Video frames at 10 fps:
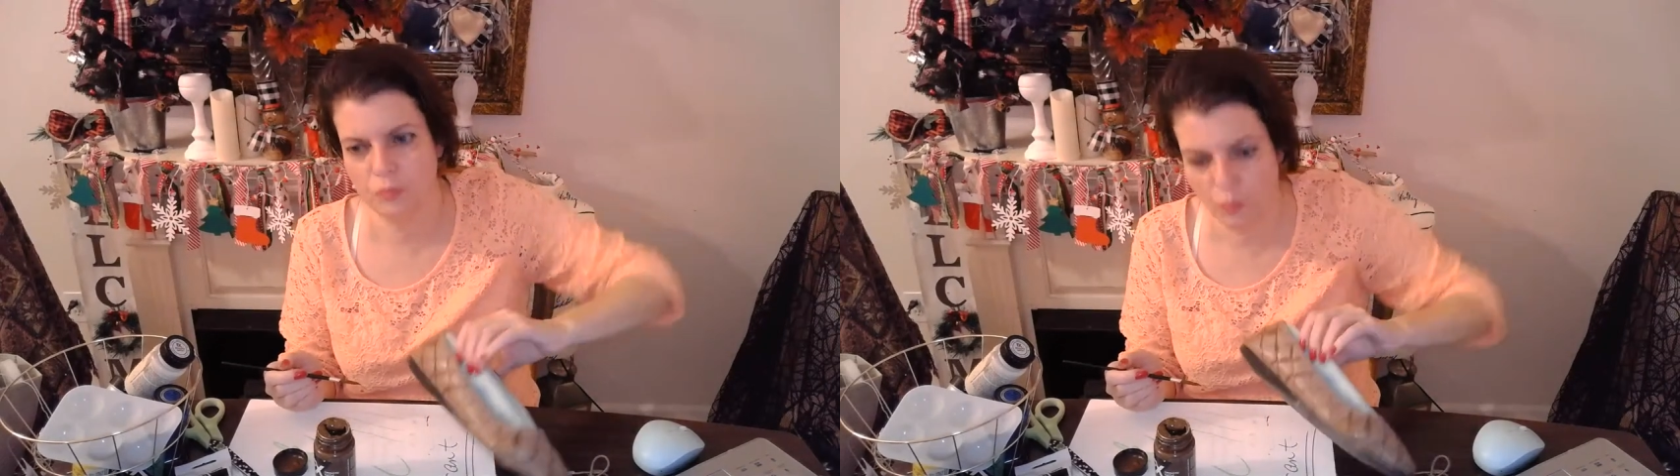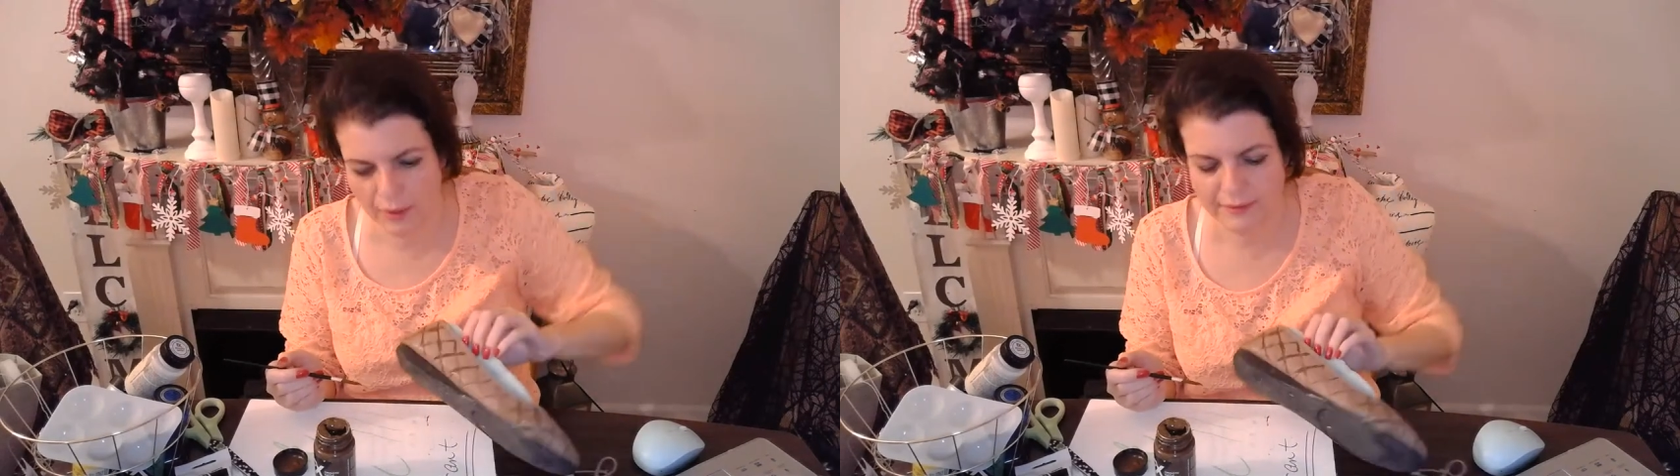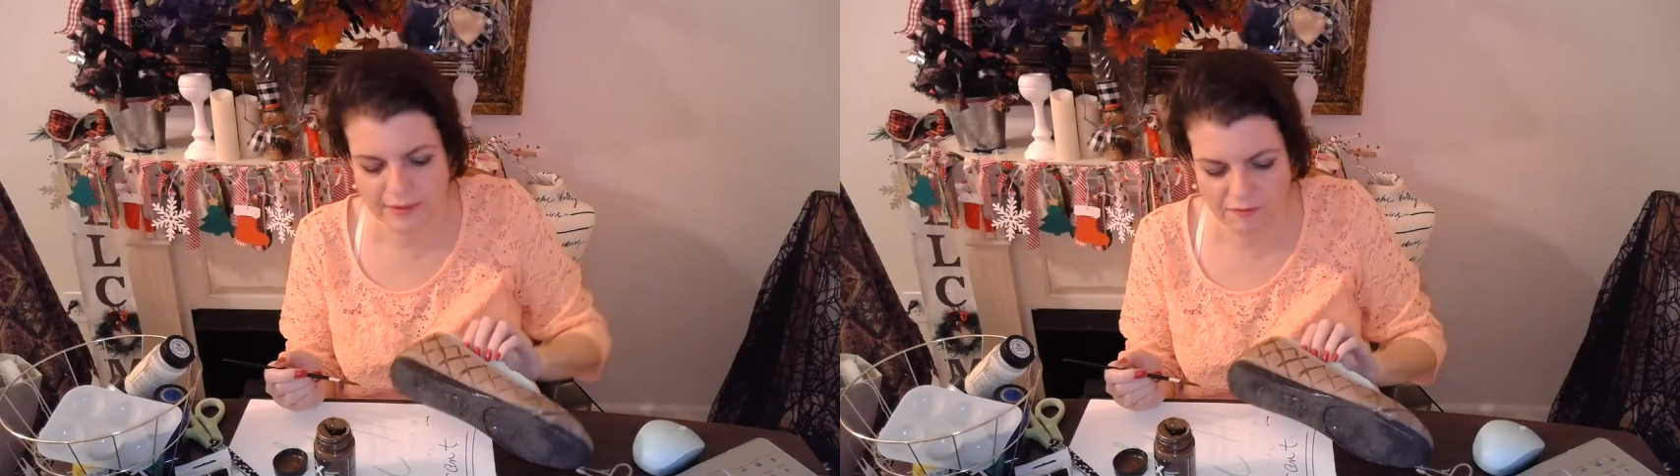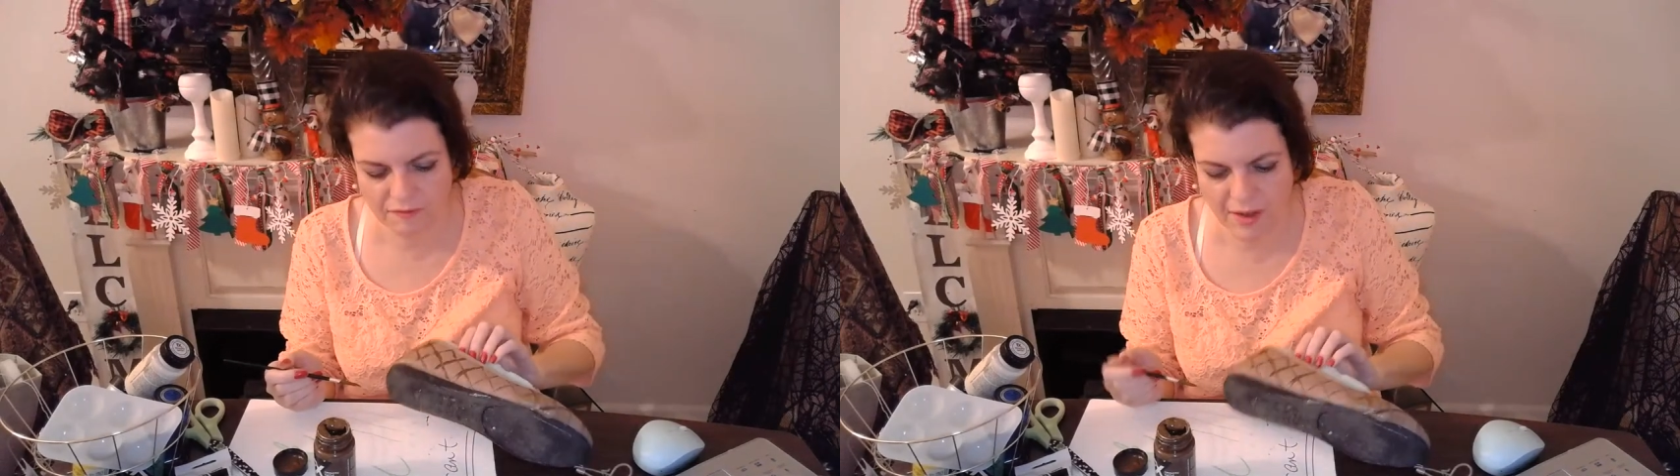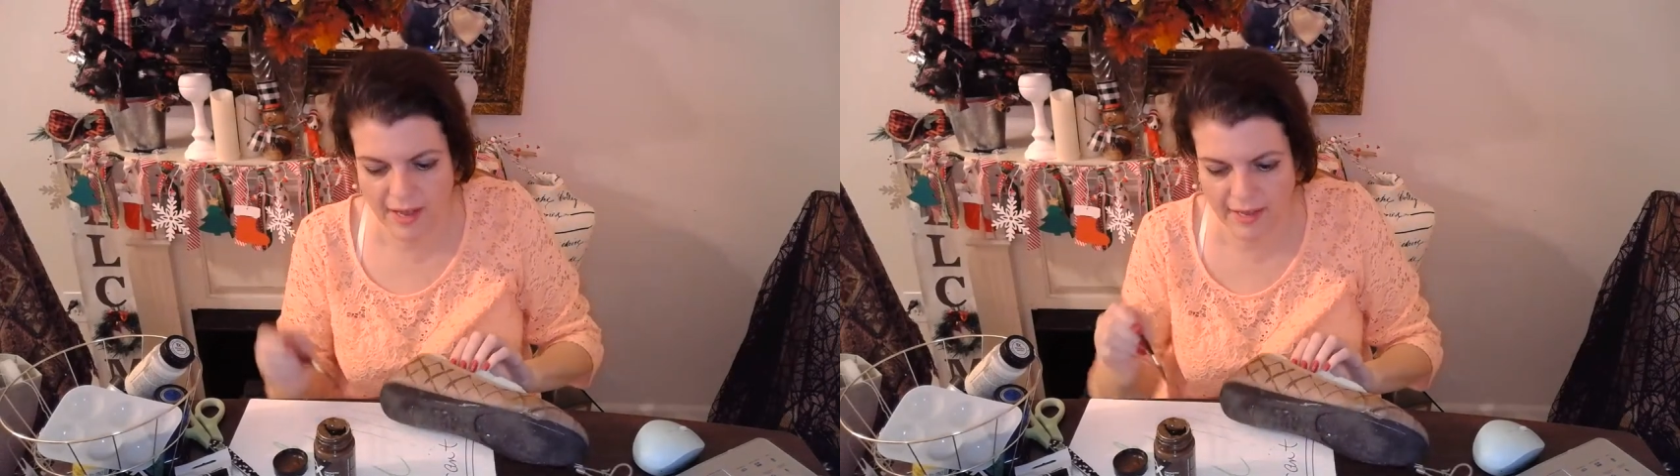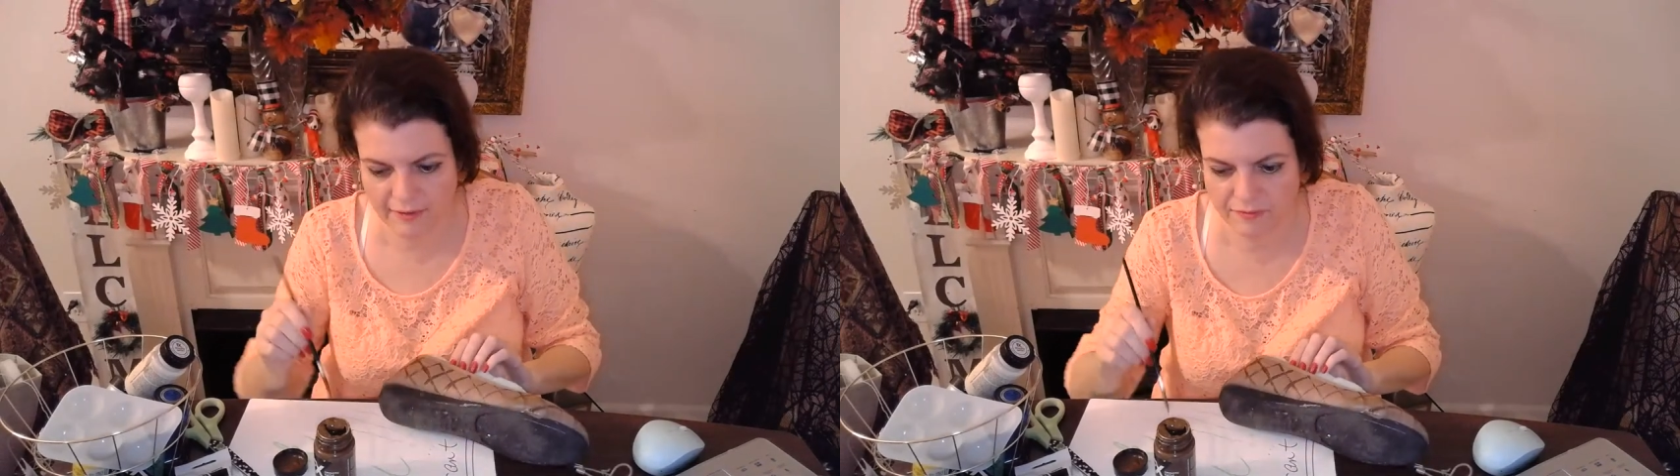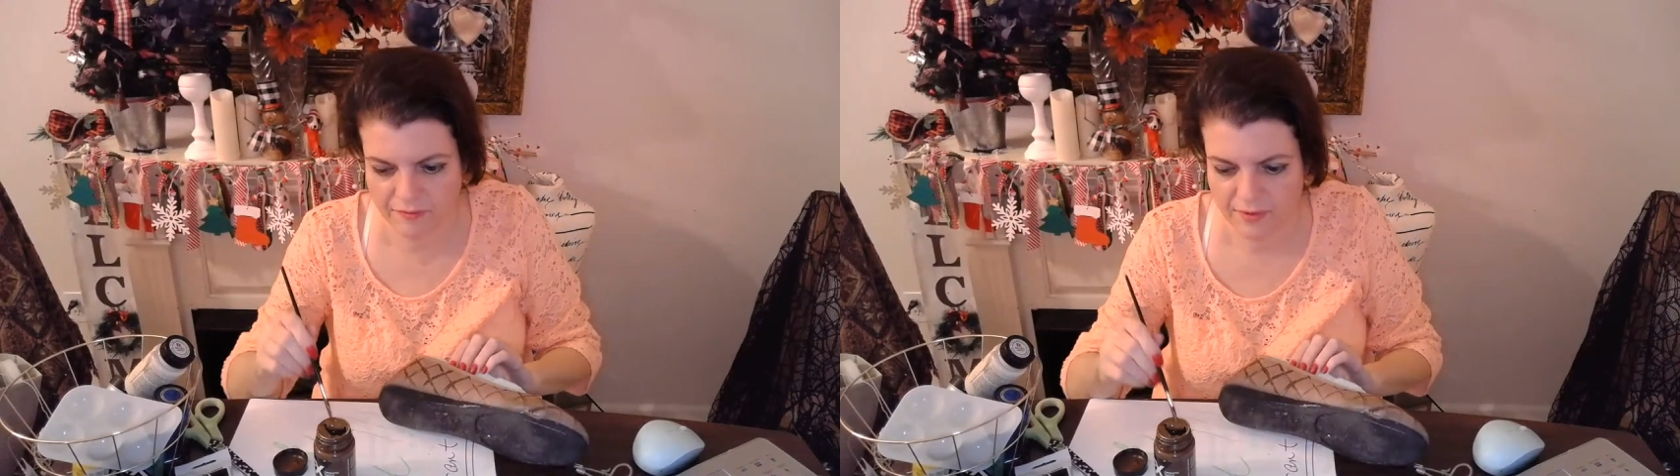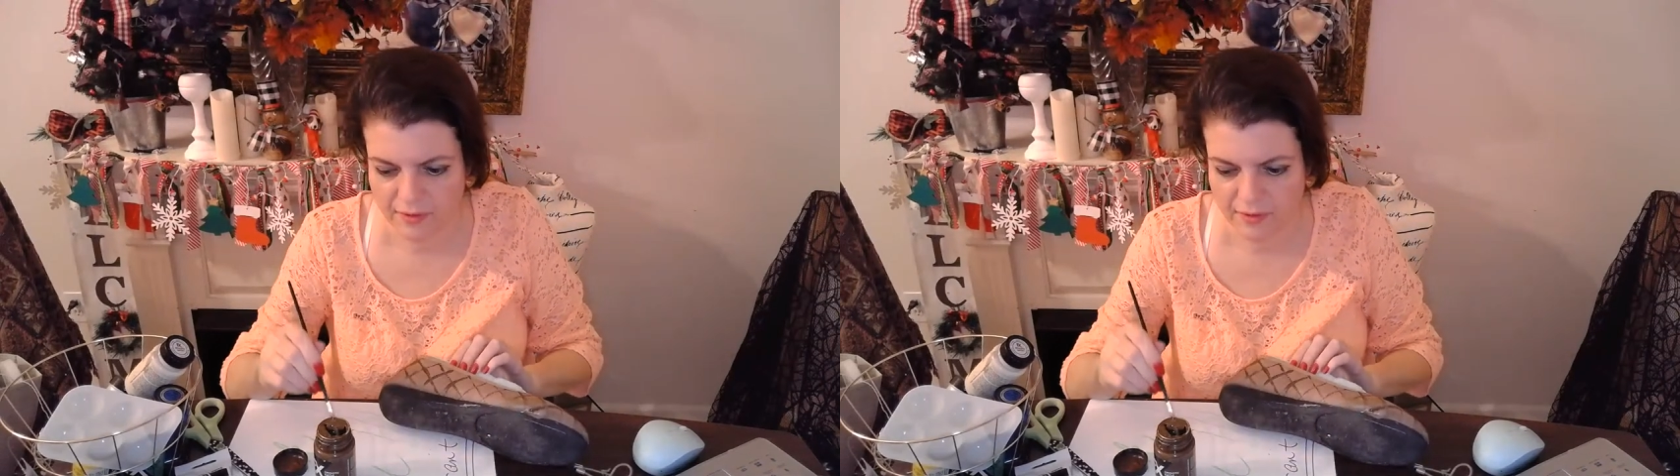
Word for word: 25